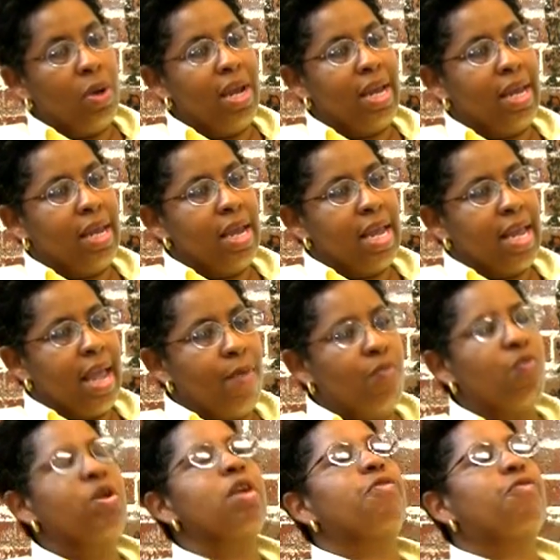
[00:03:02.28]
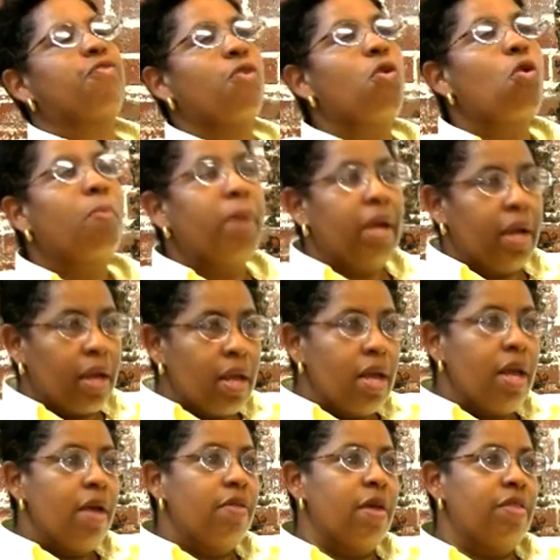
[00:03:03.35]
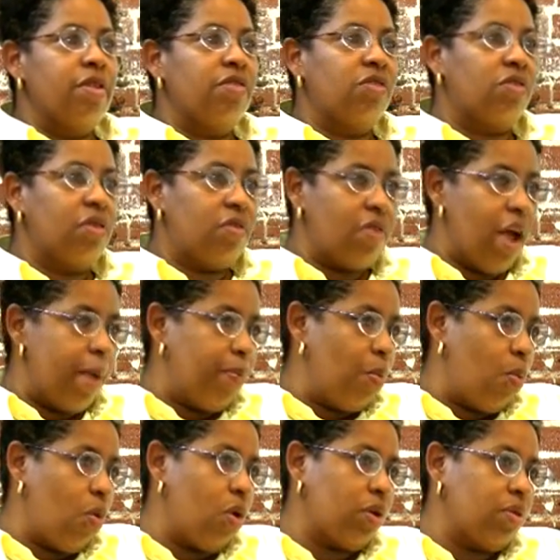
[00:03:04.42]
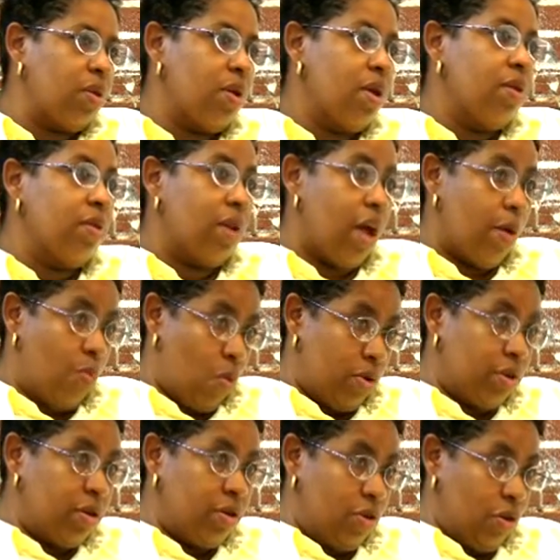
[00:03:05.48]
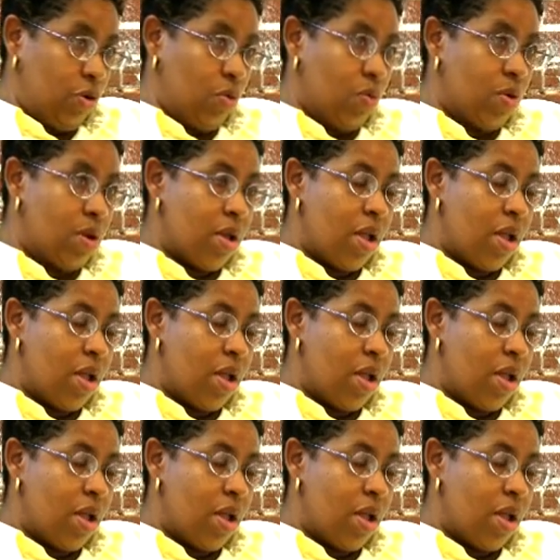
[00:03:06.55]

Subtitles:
it kept reaffirming that this is the type of work that I wanted to do.